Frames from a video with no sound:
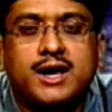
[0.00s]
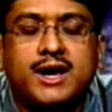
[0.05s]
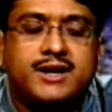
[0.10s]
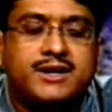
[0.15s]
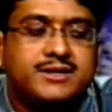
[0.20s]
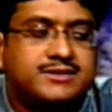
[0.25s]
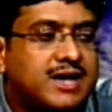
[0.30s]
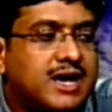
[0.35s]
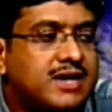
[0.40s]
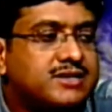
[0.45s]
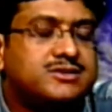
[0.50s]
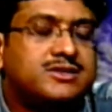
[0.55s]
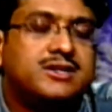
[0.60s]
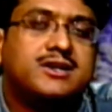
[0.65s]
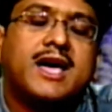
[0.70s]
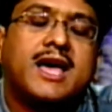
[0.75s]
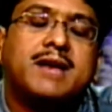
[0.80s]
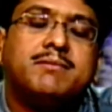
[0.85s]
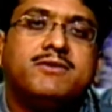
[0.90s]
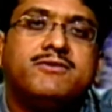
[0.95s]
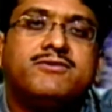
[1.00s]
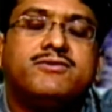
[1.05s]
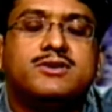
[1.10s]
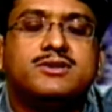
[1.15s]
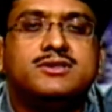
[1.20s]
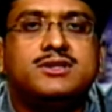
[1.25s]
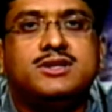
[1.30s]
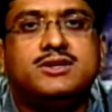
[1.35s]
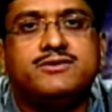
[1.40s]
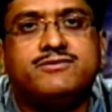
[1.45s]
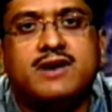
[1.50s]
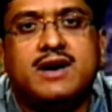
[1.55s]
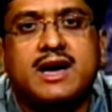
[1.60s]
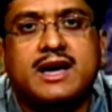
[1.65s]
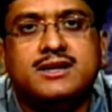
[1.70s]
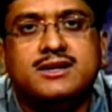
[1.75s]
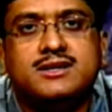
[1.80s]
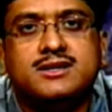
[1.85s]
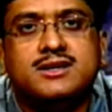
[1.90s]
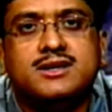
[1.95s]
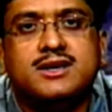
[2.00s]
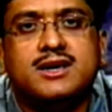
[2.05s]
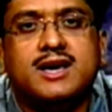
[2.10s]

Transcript: A disaster can be further defined